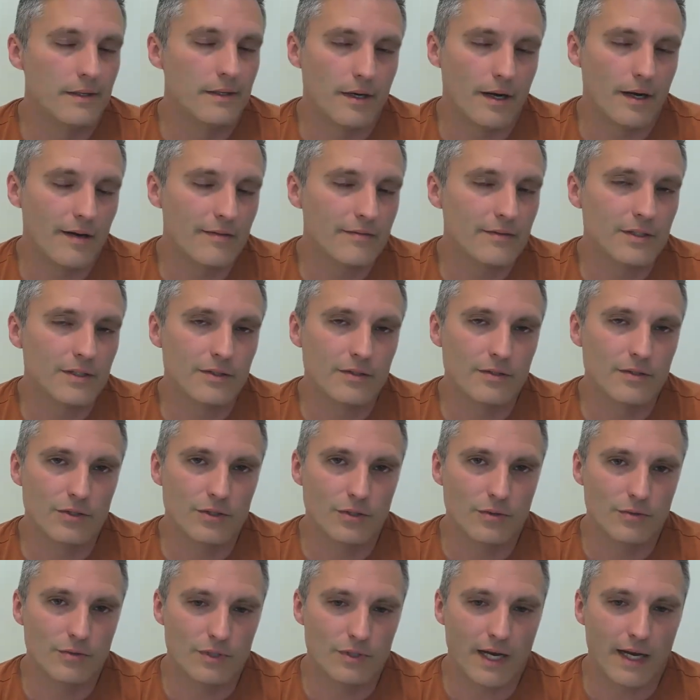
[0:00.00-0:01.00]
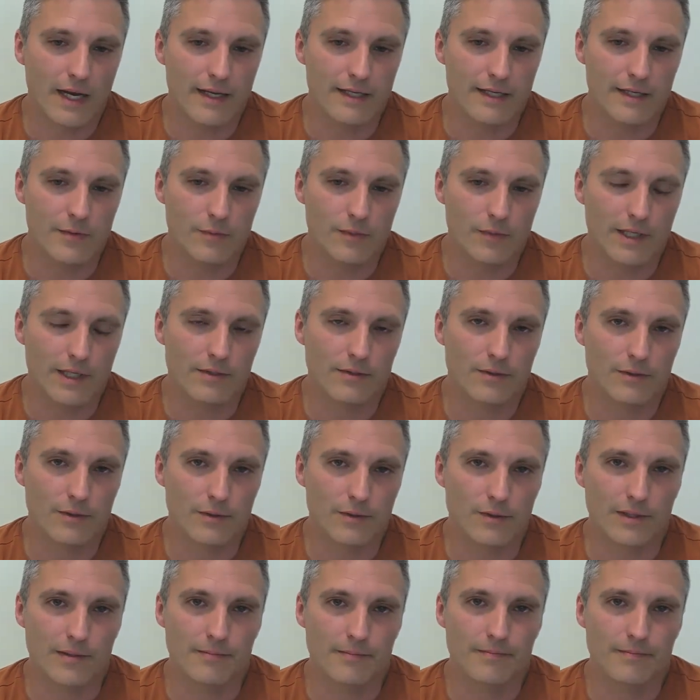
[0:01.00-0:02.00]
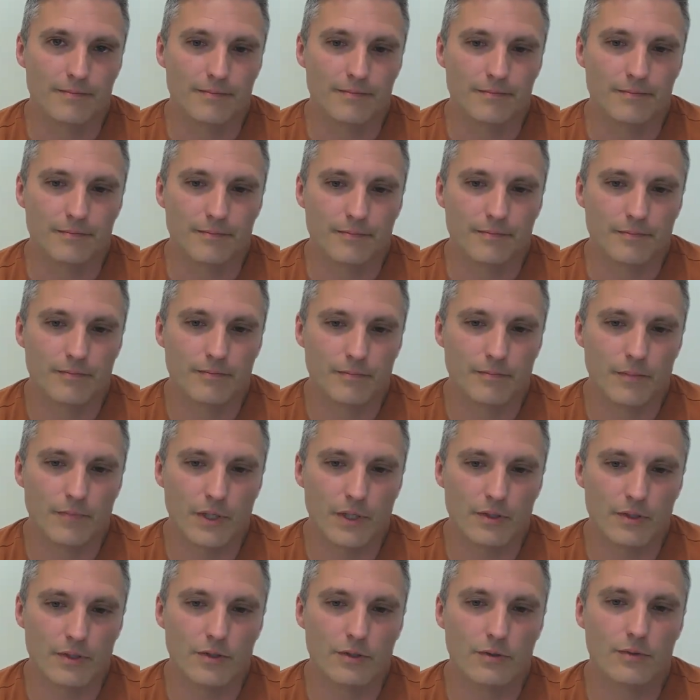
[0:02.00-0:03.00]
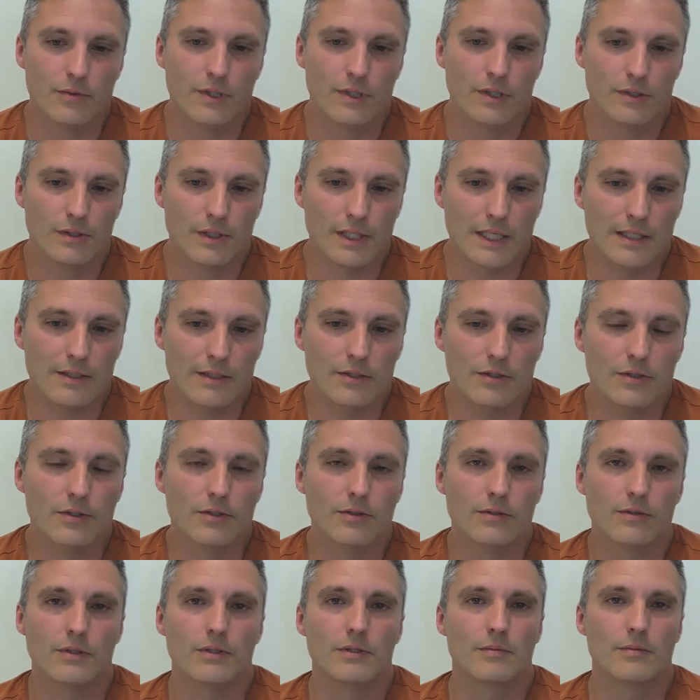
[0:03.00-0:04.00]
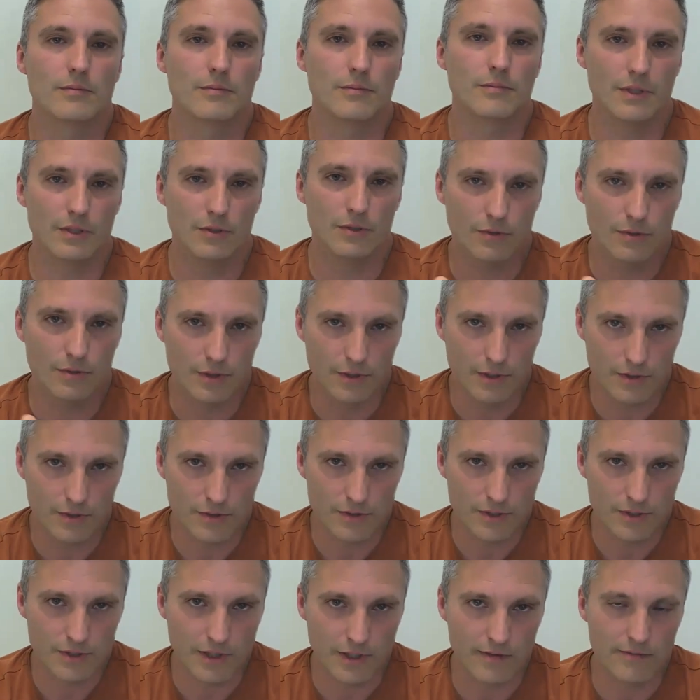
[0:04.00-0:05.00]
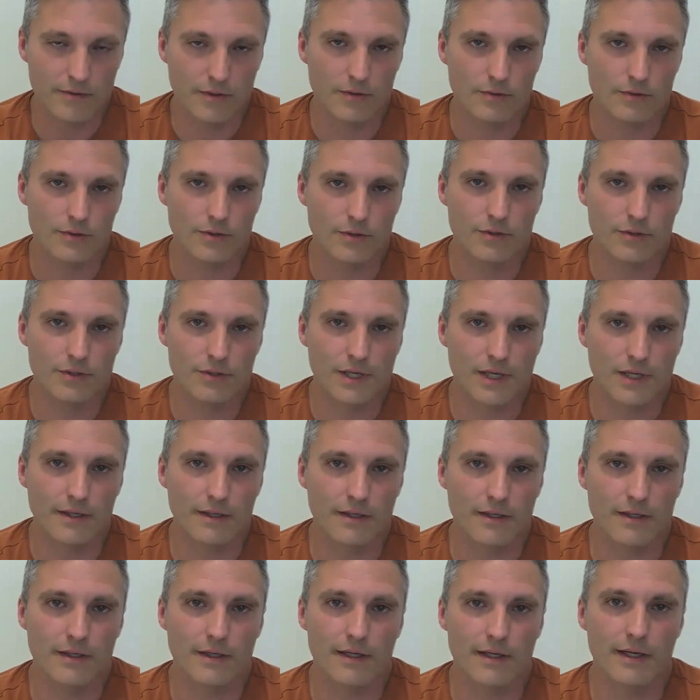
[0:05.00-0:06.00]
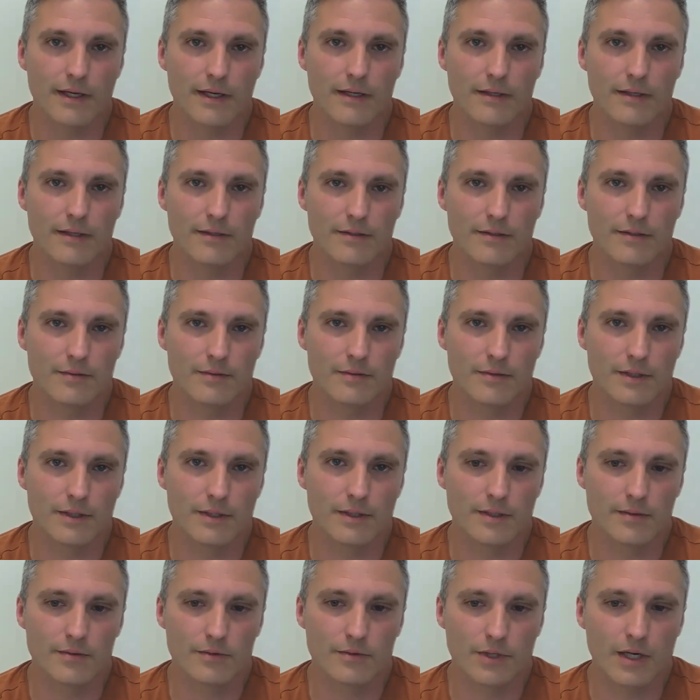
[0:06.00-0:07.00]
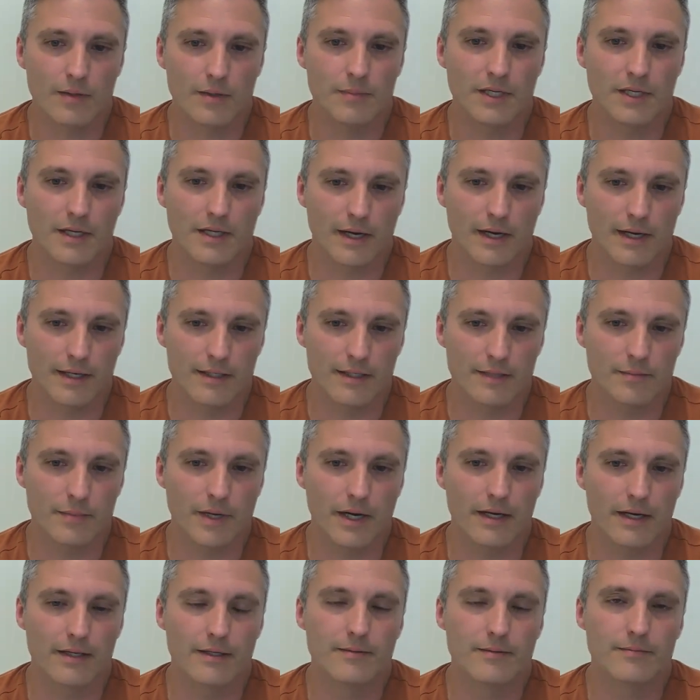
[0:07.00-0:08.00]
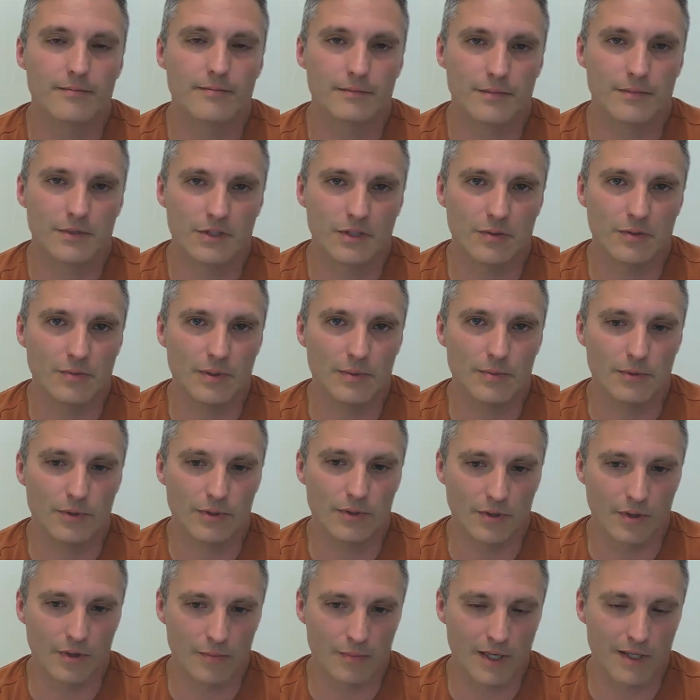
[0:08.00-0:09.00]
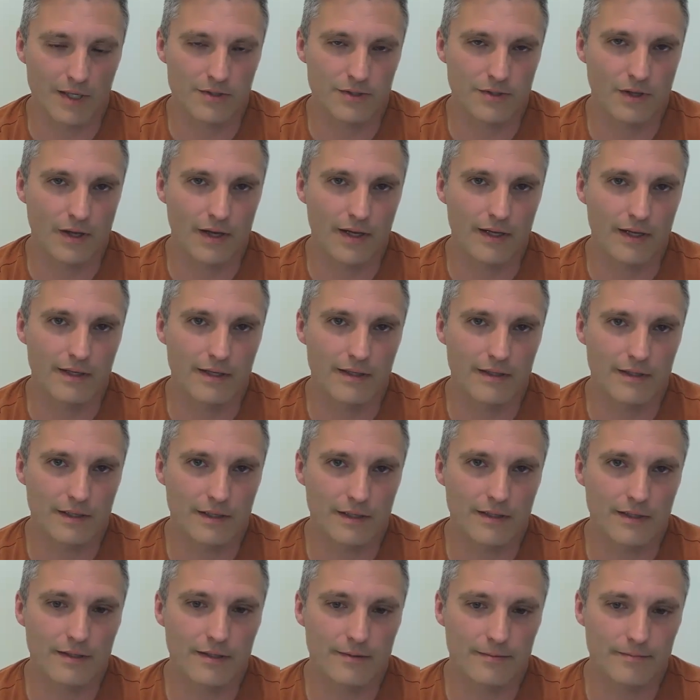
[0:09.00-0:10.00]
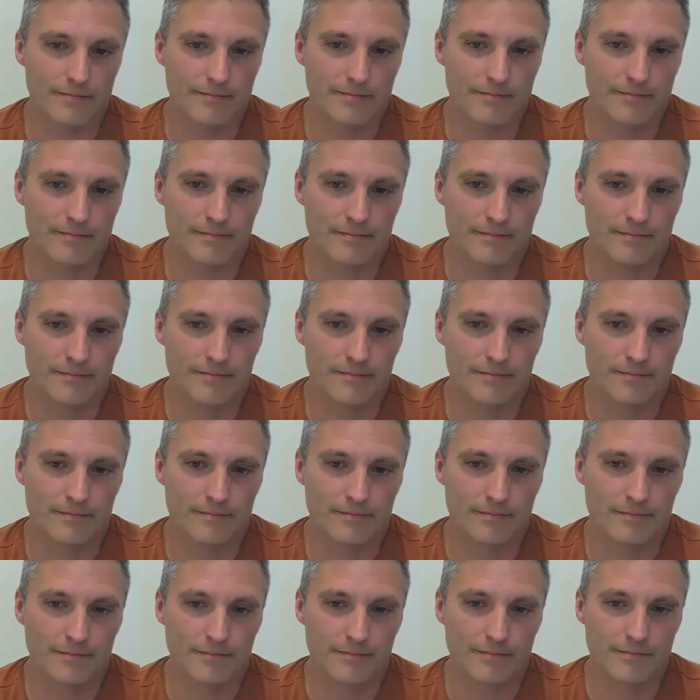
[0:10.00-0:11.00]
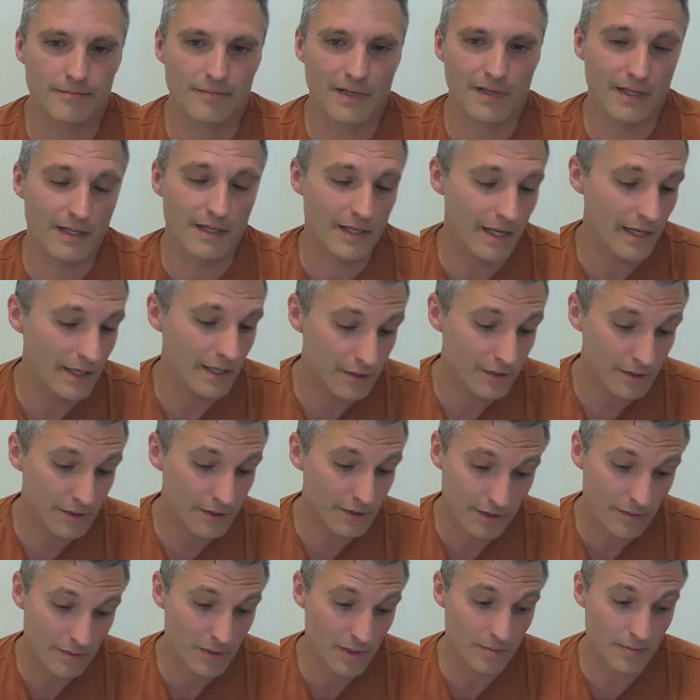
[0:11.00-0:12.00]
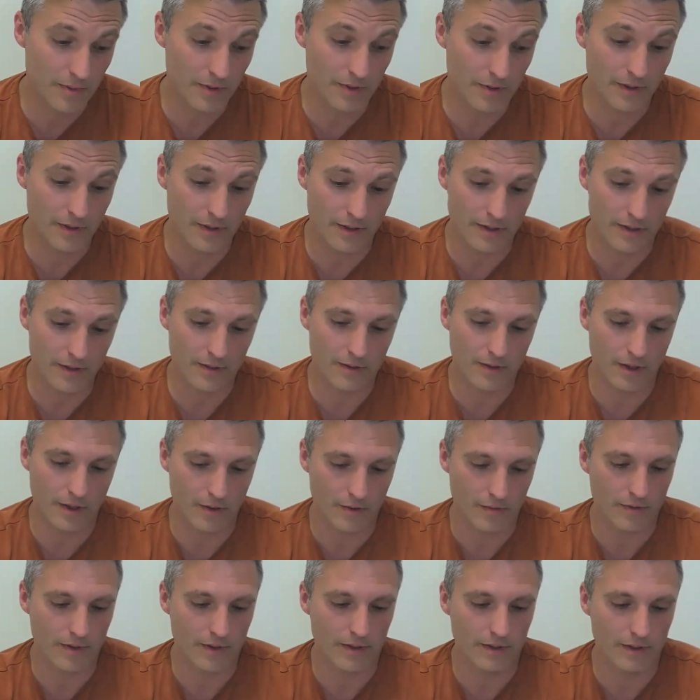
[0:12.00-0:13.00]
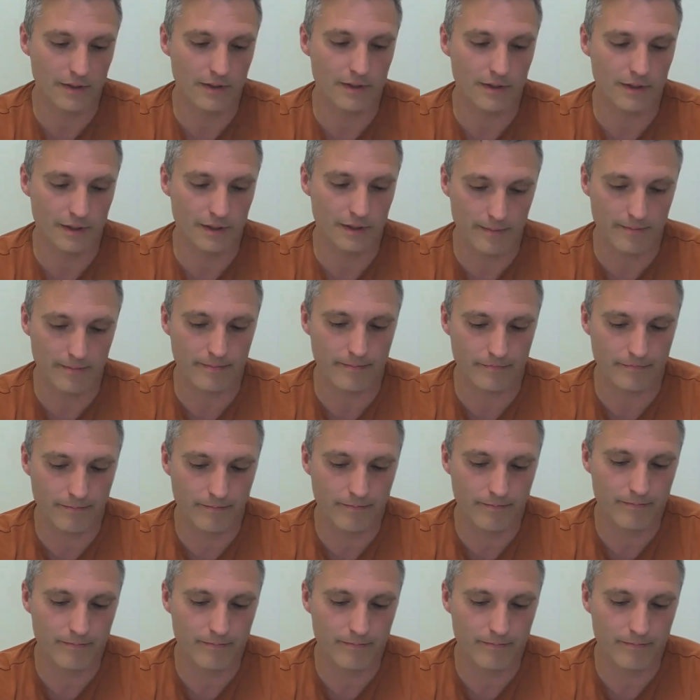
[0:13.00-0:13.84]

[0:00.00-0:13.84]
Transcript: Often there's no tidy way through it, but you do what you need to do to be true to yourself, hold your center, and try to be kind about it. See people in their best light, I think. And occasionally people are really, I'm